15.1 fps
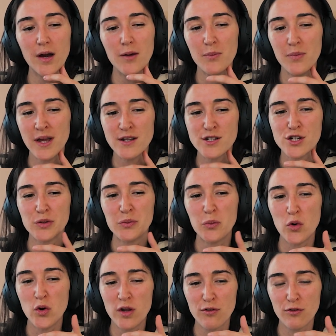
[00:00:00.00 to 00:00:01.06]
Een beetje
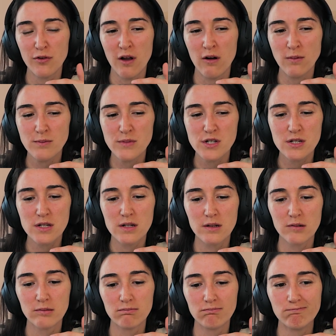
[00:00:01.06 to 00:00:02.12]
mooie Vlaams?
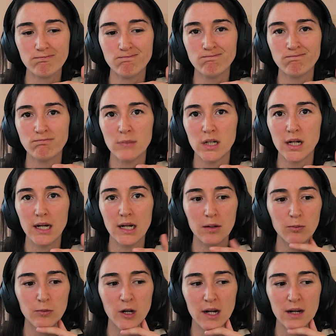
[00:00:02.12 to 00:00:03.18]

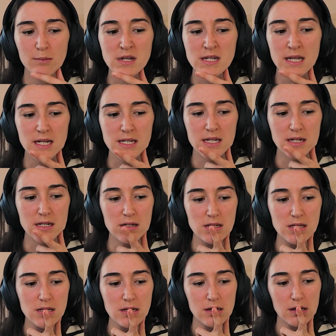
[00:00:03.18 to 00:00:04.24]
I kind of missed that
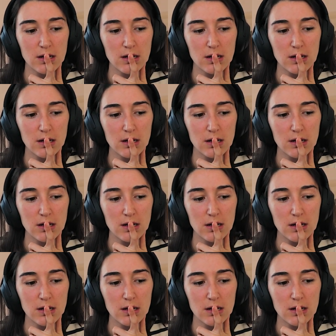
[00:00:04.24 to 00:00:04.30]
sentence.